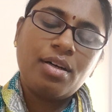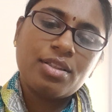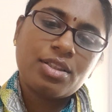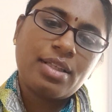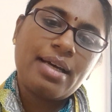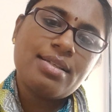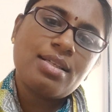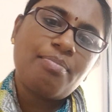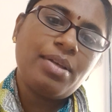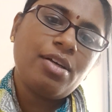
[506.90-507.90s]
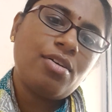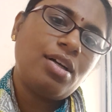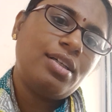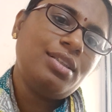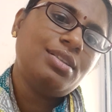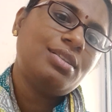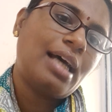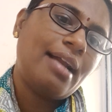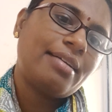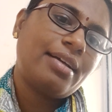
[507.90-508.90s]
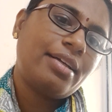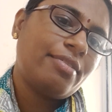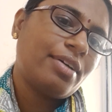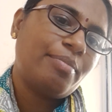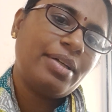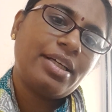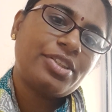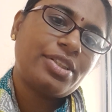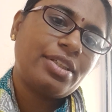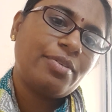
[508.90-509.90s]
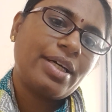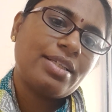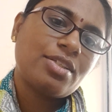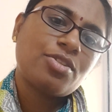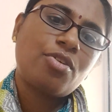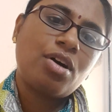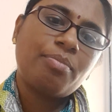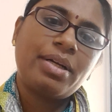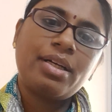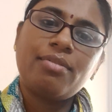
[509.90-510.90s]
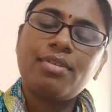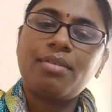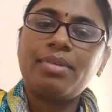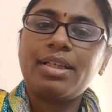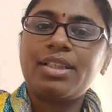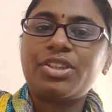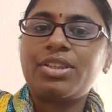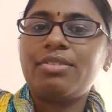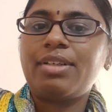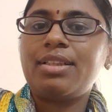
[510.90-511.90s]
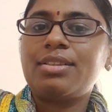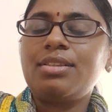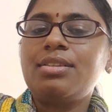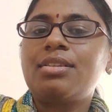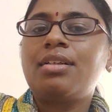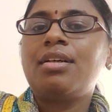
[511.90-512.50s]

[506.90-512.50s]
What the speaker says: So there is something called as alternative communication devices or augmentative communication devices.